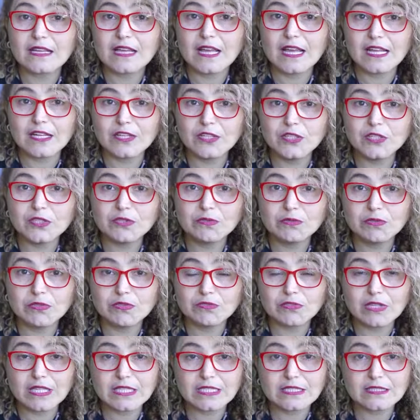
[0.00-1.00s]
and he usually
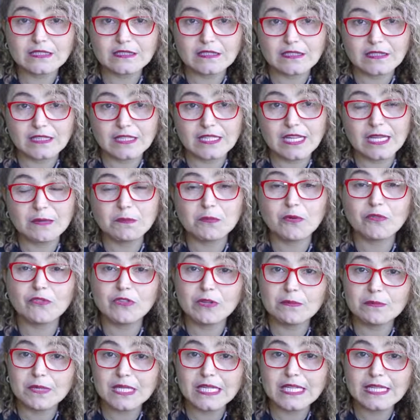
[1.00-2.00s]
writes the name of
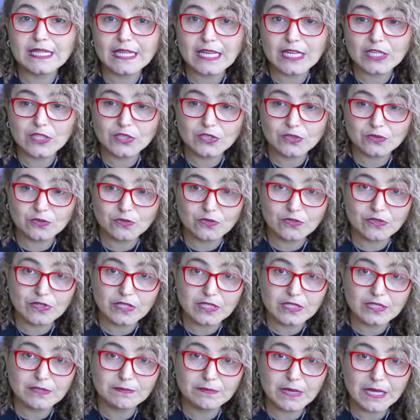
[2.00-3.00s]
the medication on
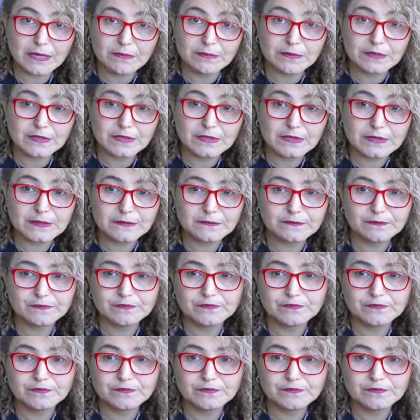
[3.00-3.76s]
these papers.